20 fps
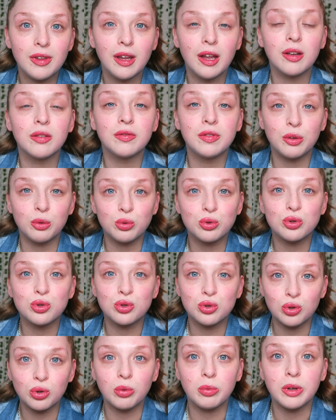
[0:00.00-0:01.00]
It feels
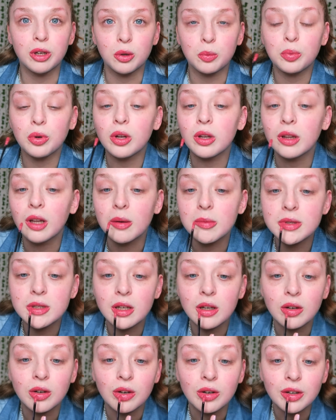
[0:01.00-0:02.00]
so weird putting
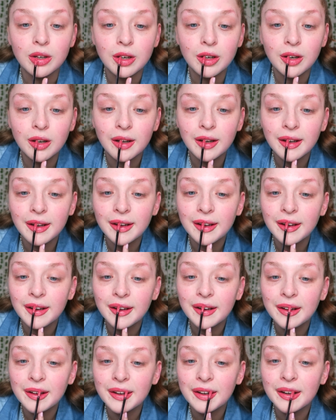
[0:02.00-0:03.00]
lipstick on
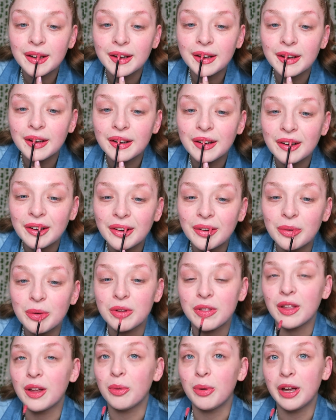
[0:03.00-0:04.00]

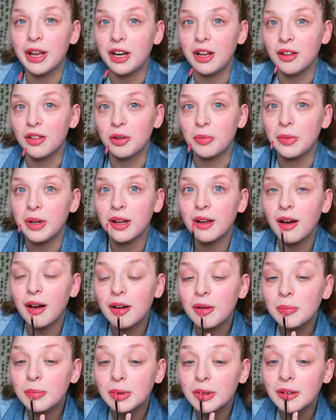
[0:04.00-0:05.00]
without any other
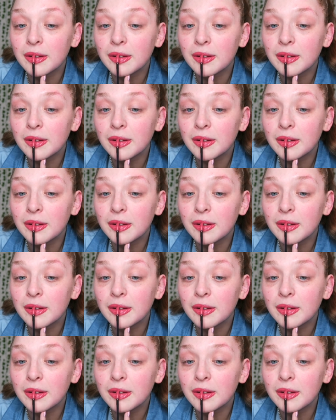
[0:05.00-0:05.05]
makeup.